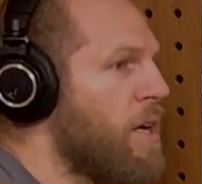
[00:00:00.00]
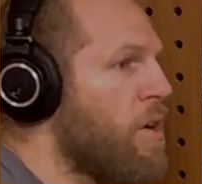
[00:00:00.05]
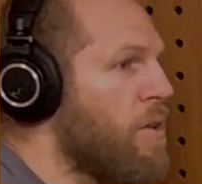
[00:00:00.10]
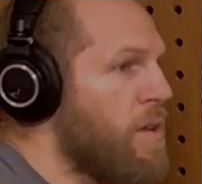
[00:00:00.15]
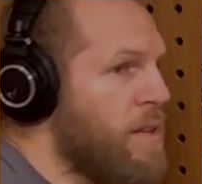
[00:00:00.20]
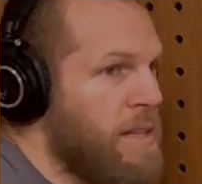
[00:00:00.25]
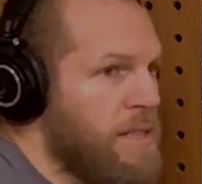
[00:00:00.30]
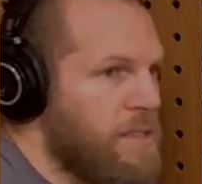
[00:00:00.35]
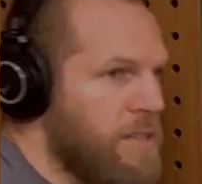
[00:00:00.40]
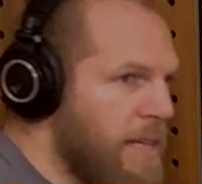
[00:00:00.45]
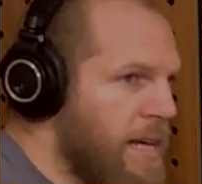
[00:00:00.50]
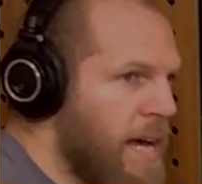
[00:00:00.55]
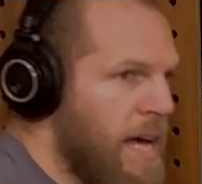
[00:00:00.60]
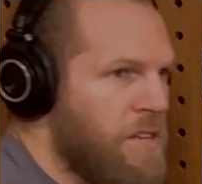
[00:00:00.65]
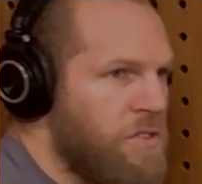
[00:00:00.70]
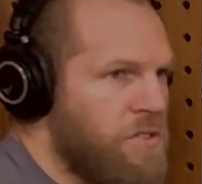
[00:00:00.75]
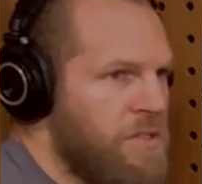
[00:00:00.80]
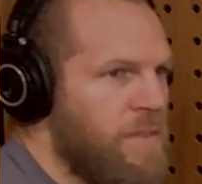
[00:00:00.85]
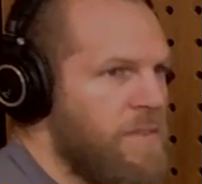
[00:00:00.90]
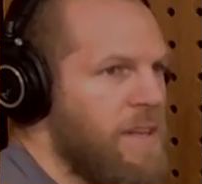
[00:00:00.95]
including things like
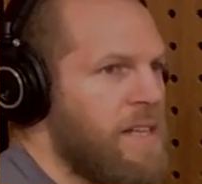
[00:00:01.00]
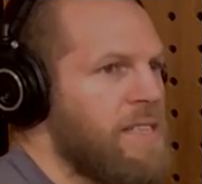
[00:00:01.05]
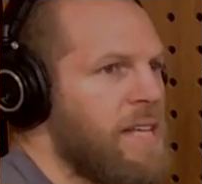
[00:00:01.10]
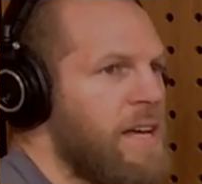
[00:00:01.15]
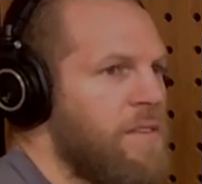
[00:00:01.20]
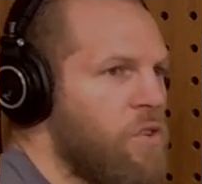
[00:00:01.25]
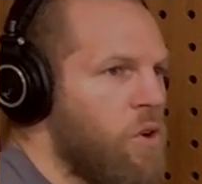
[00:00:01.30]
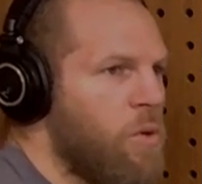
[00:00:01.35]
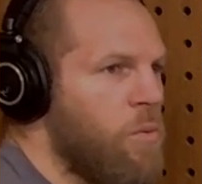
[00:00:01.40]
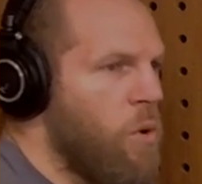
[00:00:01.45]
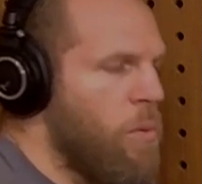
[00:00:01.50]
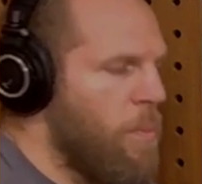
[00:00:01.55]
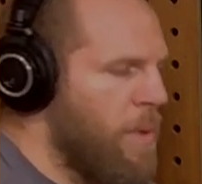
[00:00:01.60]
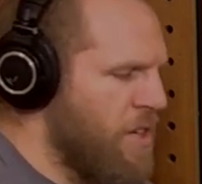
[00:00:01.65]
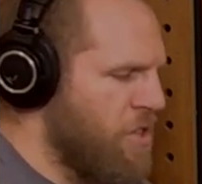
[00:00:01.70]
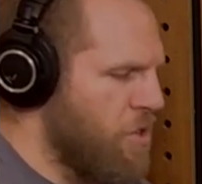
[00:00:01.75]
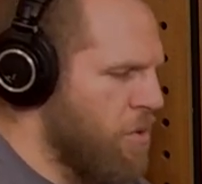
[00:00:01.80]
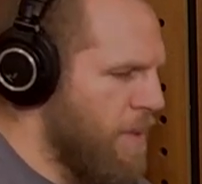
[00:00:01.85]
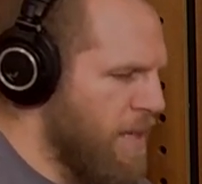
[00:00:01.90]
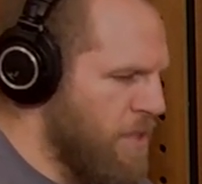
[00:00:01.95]
cancer and everything else. If you've got more
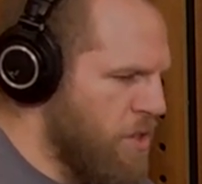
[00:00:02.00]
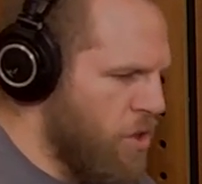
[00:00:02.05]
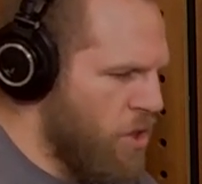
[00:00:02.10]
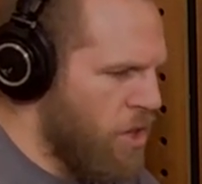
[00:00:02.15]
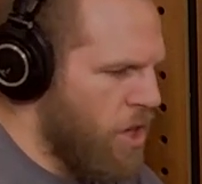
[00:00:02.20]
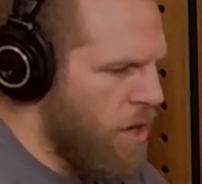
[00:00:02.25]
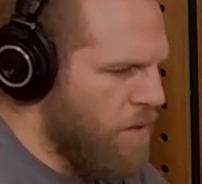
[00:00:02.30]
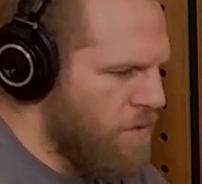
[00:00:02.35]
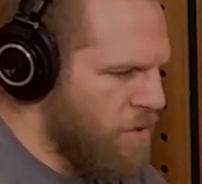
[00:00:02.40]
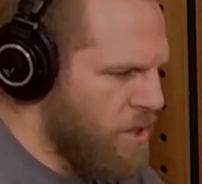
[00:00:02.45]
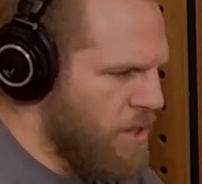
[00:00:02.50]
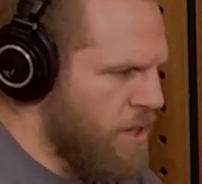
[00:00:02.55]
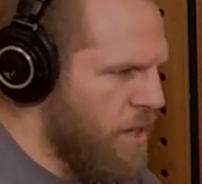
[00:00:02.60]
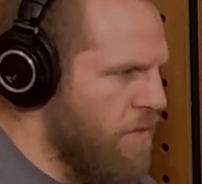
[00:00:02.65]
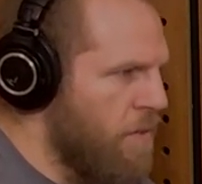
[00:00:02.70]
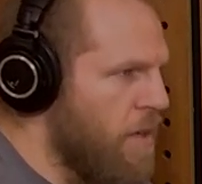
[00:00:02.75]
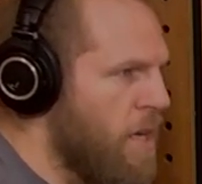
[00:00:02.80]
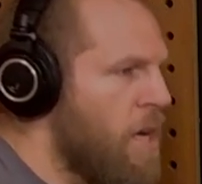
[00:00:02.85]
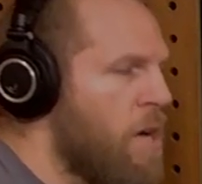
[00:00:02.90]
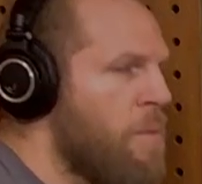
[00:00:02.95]
muscle mass, look after
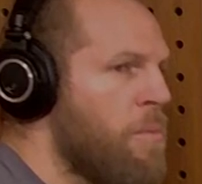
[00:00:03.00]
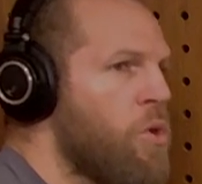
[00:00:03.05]
yourself.